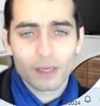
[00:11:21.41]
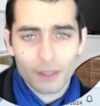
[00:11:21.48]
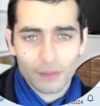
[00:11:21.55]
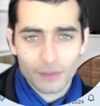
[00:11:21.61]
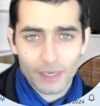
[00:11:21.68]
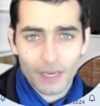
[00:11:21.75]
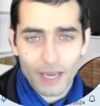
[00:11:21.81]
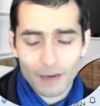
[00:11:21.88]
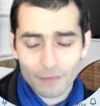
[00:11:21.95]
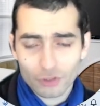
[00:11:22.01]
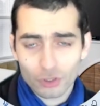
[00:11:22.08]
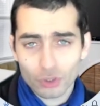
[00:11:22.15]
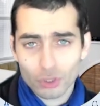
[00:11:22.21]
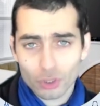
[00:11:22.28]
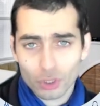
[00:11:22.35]
Then after
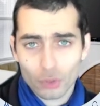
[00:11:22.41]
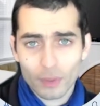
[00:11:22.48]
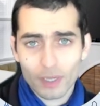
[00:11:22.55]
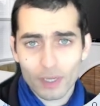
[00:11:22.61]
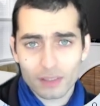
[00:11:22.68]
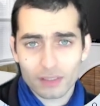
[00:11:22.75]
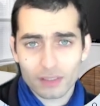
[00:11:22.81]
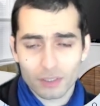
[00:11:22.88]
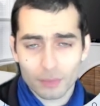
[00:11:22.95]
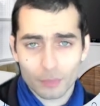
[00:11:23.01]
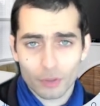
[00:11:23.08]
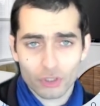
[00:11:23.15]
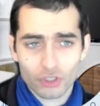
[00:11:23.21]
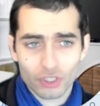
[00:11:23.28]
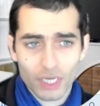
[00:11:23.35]
you create the
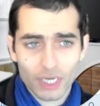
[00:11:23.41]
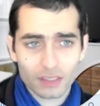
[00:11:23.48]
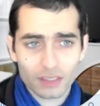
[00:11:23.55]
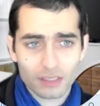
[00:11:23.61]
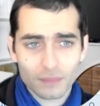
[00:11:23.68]
project,